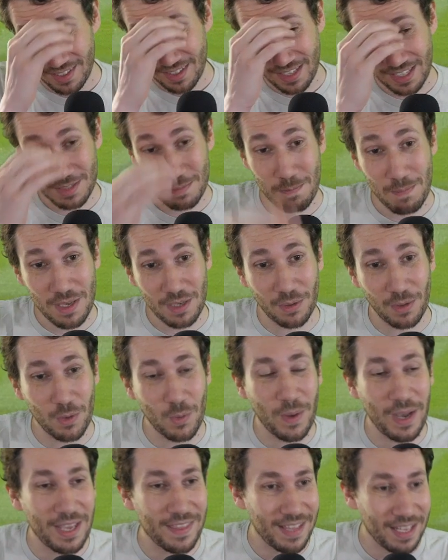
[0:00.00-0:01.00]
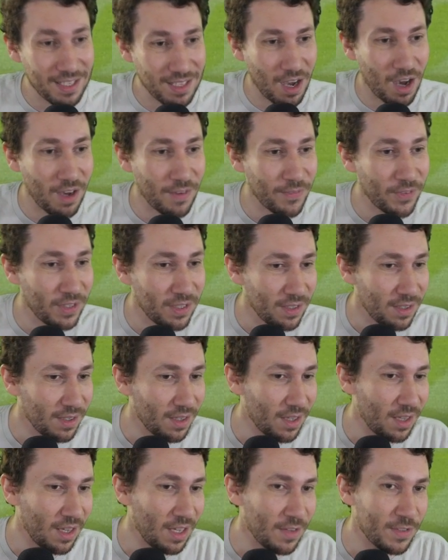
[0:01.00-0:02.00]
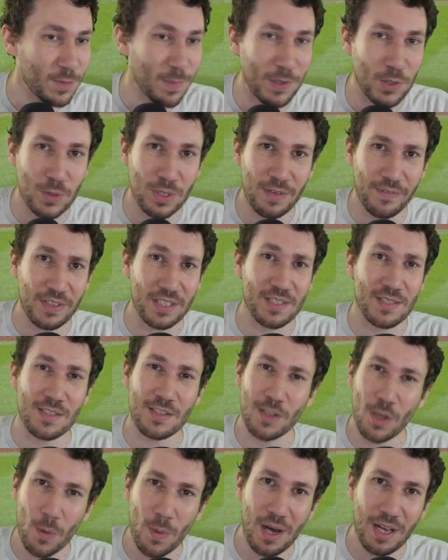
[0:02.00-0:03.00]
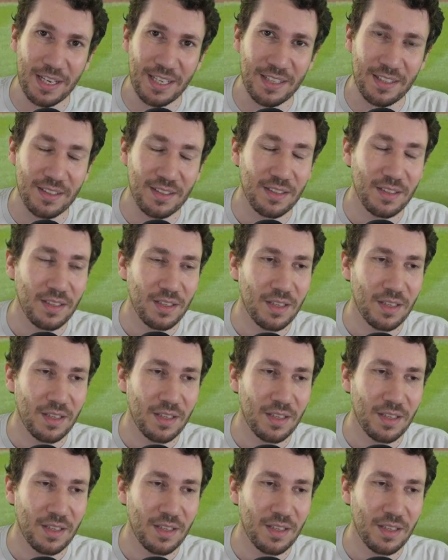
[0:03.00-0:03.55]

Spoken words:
That's middle away. That often, especially if he's slow on it,